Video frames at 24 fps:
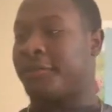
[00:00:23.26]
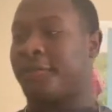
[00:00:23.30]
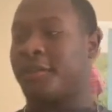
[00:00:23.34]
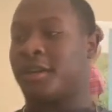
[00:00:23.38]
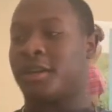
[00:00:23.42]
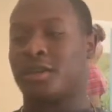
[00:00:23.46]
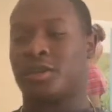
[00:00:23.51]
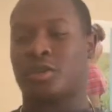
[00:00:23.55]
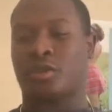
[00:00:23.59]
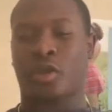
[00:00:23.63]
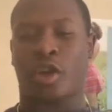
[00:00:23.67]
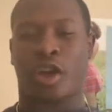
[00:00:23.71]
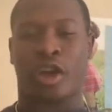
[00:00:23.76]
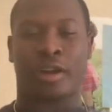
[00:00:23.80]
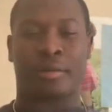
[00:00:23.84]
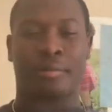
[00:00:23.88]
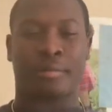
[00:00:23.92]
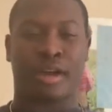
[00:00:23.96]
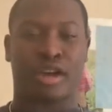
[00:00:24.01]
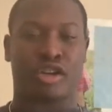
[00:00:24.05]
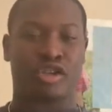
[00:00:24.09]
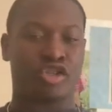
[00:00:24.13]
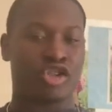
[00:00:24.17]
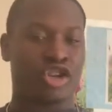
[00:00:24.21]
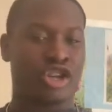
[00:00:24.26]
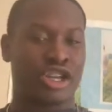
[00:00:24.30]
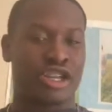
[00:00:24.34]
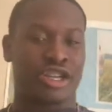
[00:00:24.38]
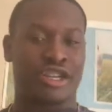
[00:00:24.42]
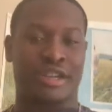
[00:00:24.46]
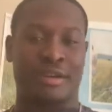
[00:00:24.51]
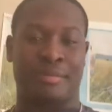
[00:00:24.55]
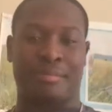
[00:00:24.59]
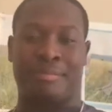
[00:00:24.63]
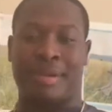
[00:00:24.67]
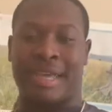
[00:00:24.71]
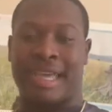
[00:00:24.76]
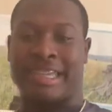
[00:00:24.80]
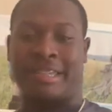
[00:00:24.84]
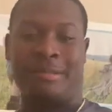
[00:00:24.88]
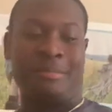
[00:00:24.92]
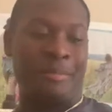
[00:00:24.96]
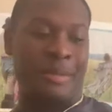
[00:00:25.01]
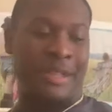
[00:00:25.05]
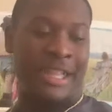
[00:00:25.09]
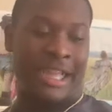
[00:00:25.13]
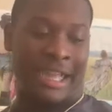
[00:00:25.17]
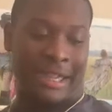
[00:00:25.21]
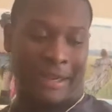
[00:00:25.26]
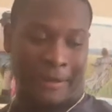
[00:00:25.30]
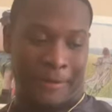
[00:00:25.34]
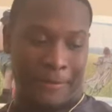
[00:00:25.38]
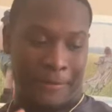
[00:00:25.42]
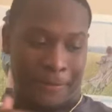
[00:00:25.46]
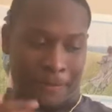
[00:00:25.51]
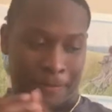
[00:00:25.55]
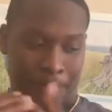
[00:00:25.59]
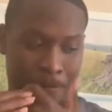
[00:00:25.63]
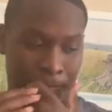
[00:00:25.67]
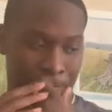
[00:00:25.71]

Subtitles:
first talk about the best player.